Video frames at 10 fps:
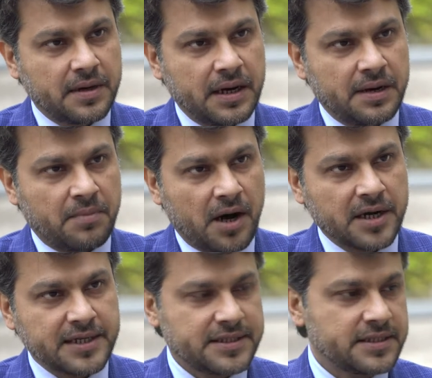
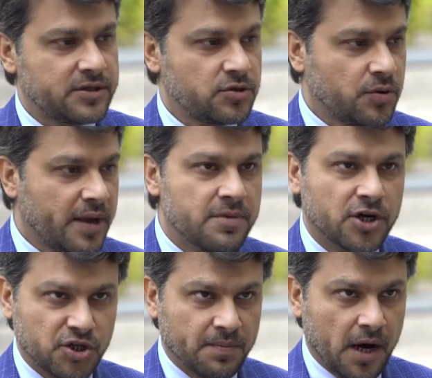markets to
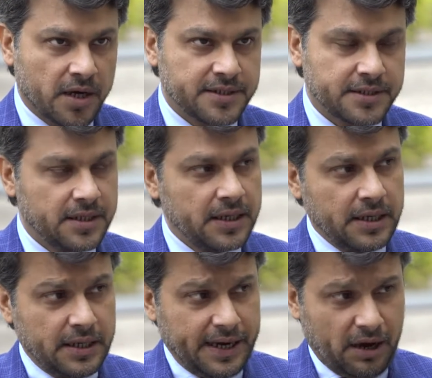emerging markets.
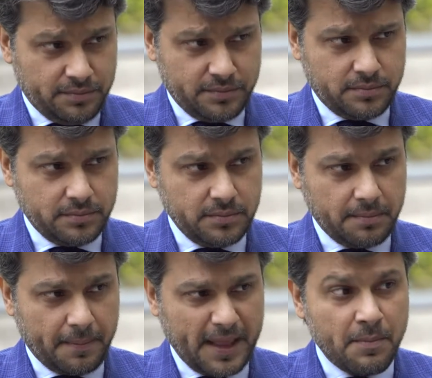Now,
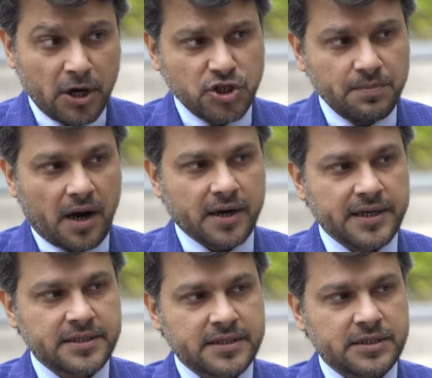emerging
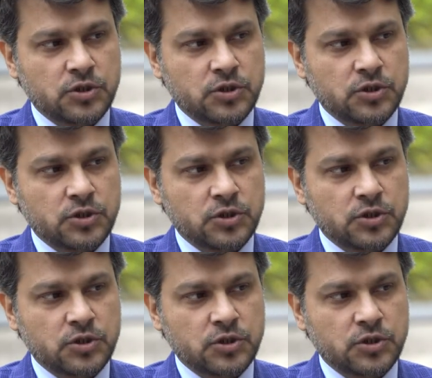markets